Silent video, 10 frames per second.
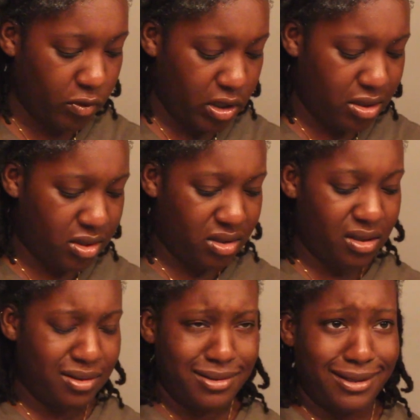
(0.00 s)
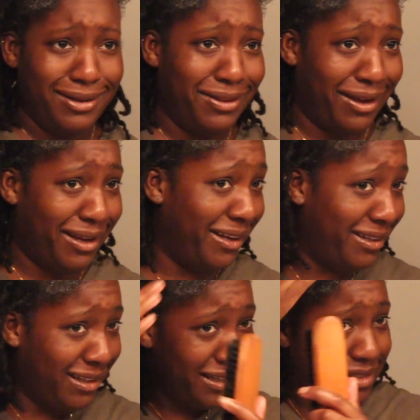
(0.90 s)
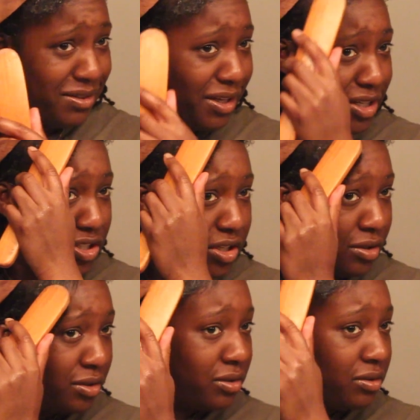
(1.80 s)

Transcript: And it just looks a lot like it's a lot of gel.